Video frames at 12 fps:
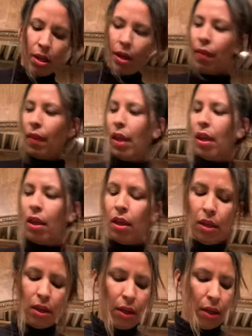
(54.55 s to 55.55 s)
And
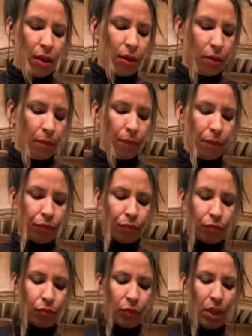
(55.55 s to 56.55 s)
then
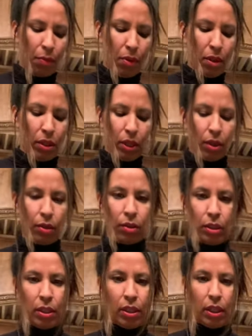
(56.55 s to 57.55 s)
I probably
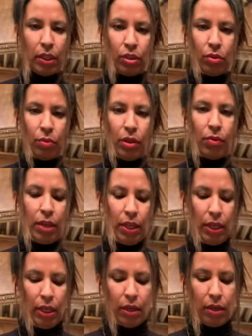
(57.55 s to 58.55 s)
did it like to about right
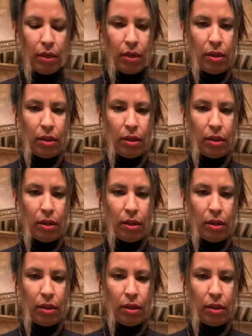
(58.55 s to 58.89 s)
here.